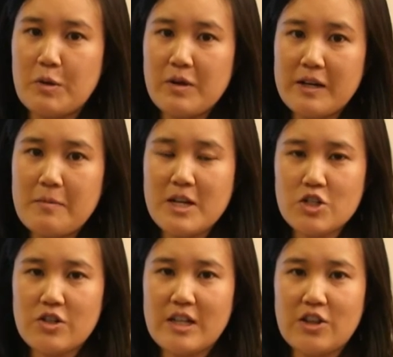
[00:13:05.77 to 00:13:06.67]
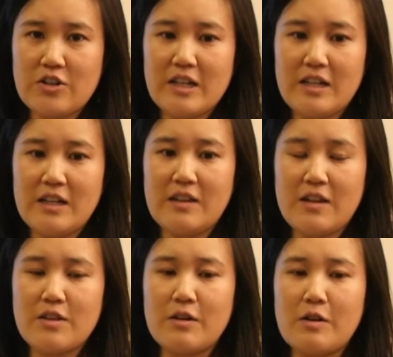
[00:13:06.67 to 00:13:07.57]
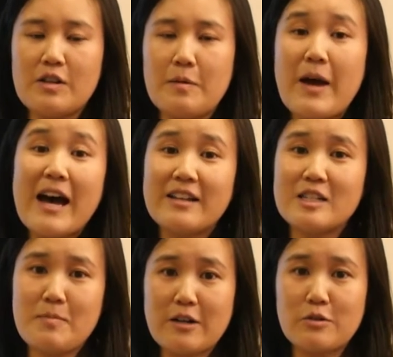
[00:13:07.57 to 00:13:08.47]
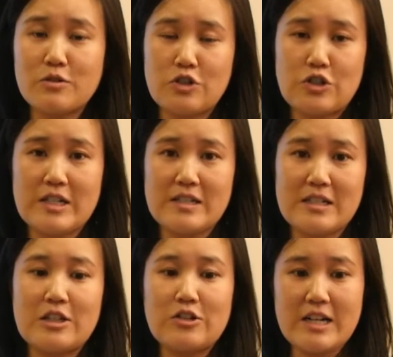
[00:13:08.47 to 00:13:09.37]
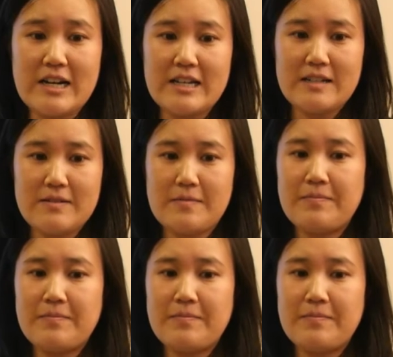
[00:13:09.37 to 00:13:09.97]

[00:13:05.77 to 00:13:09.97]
We want to make sure that they're getting the, the balanced macronutrients in their diet.